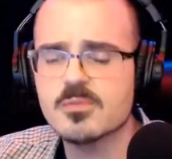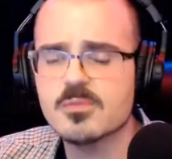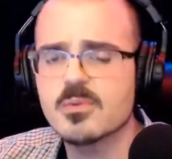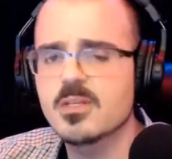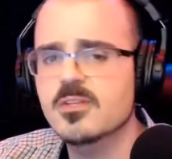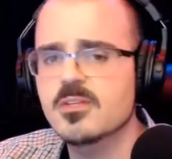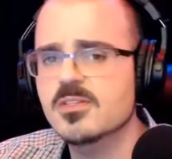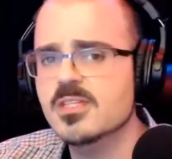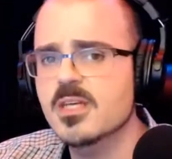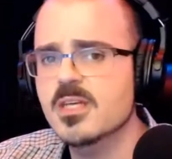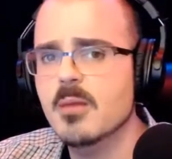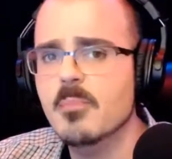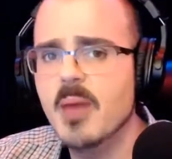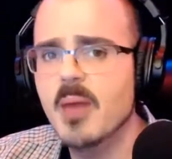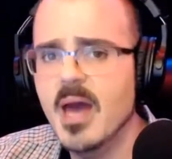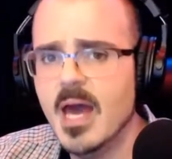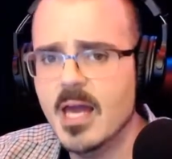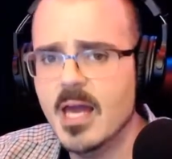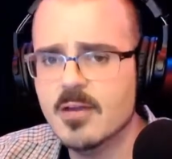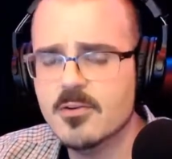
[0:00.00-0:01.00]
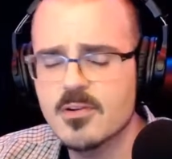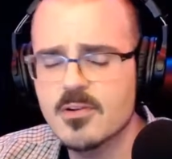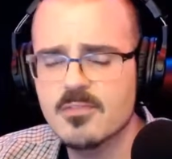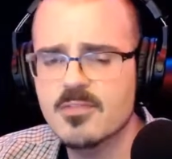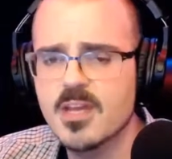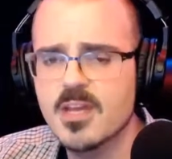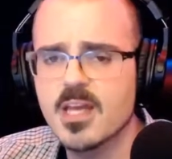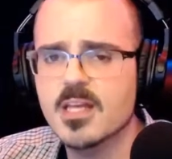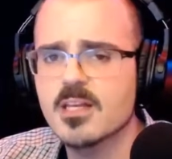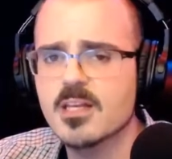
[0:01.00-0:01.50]
When you see a pattern of
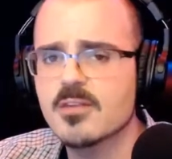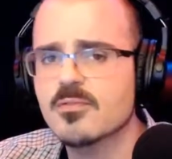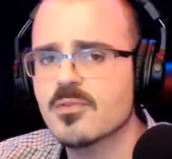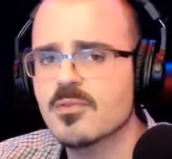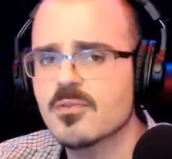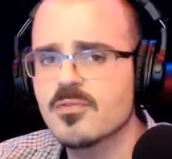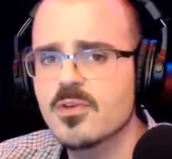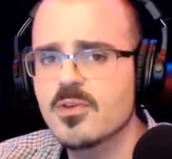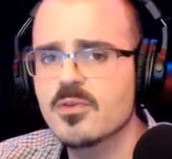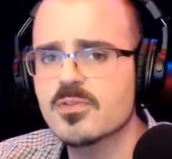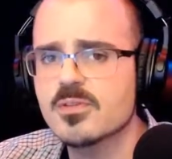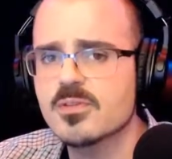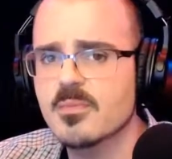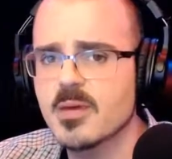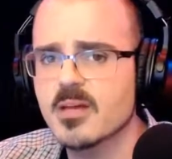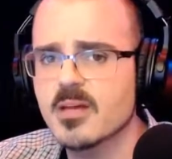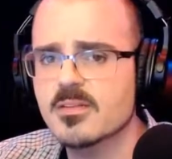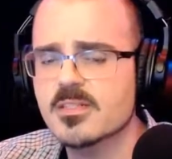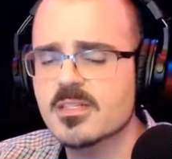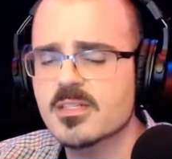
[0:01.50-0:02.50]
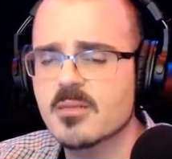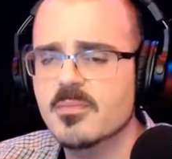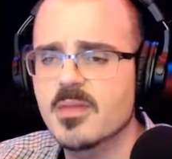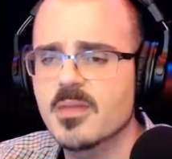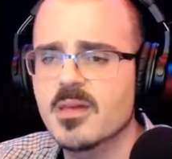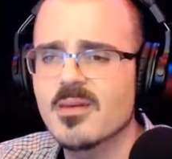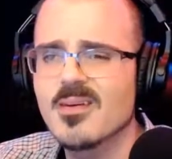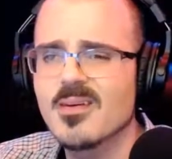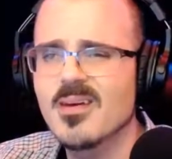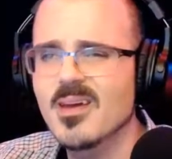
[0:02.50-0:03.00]
negative reviews about
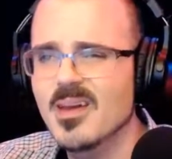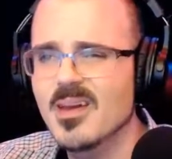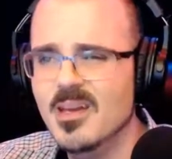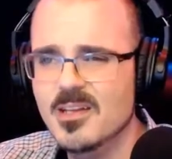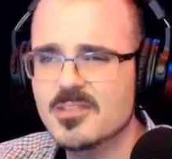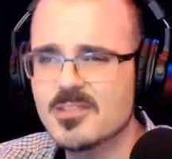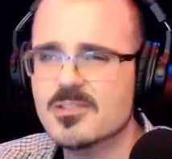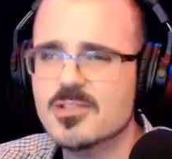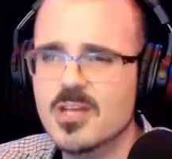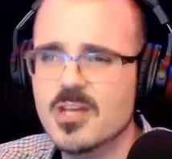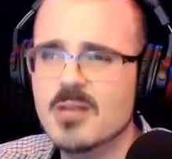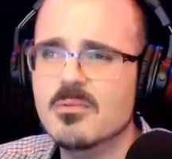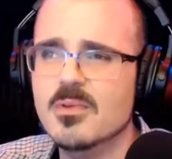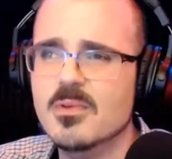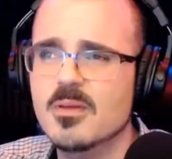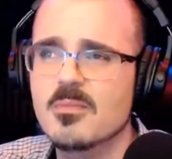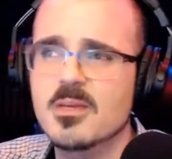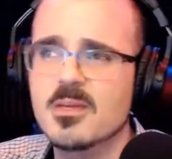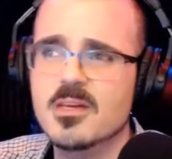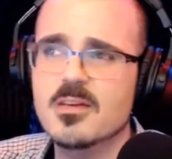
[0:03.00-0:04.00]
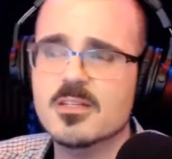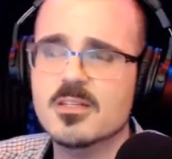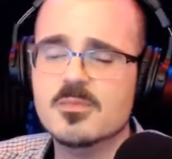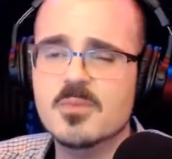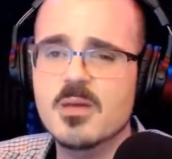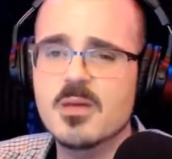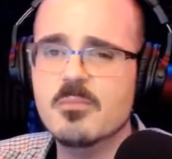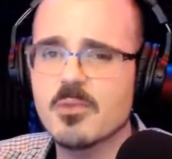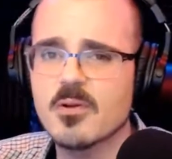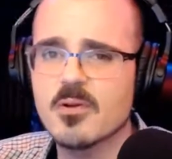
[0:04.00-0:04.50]
something, it's generally because
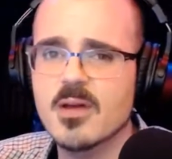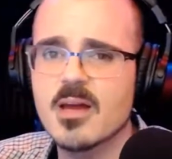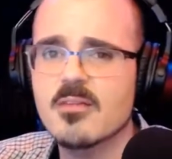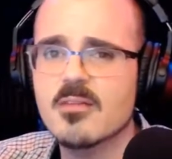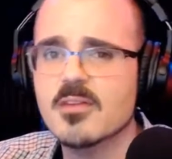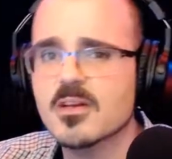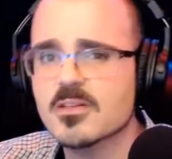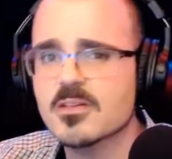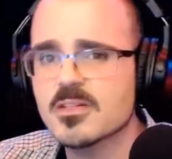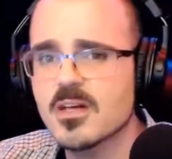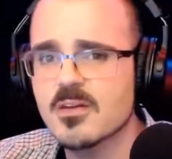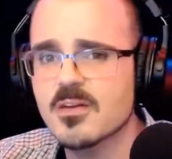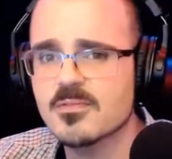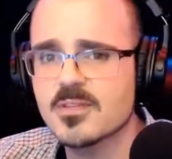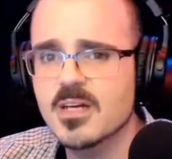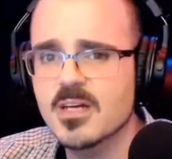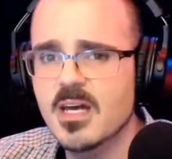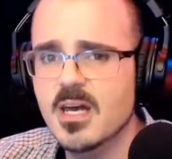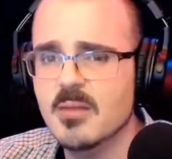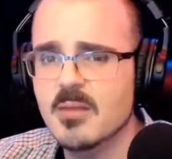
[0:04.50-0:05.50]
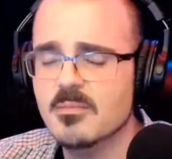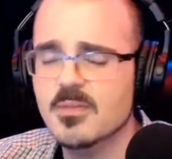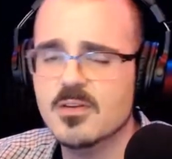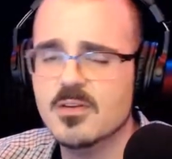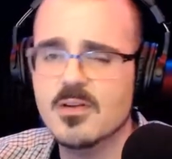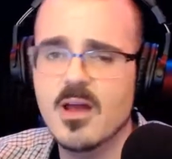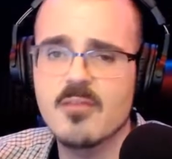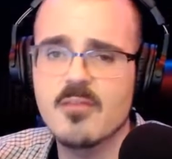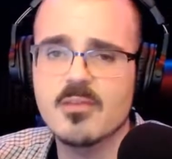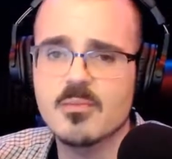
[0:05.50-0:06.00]
people are having a tough time. They're
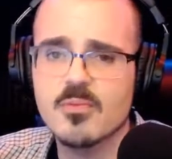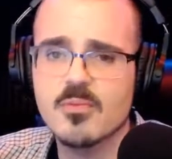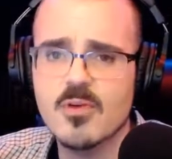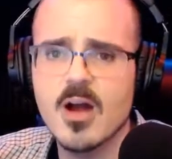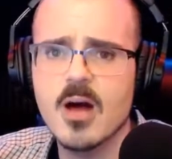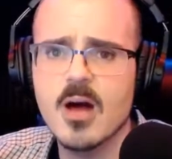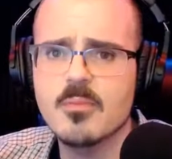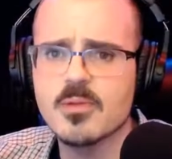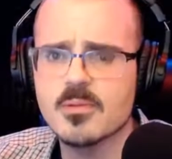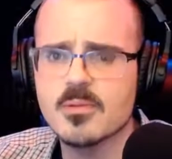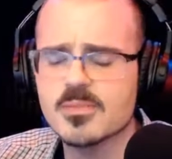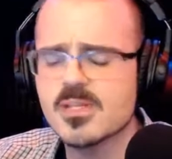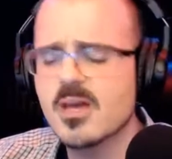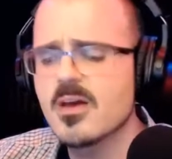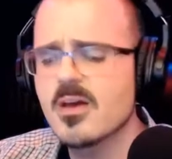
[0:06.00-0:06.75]
having problems.